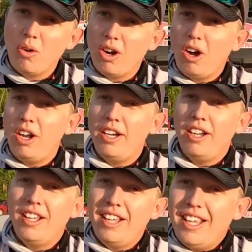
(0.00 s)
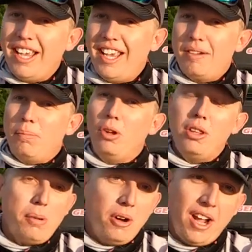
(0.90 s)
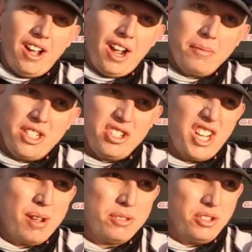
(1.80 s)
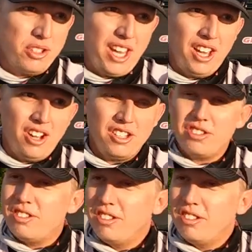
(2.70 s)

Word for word: going on? pulled the boat out. I mean, just absolute chaos,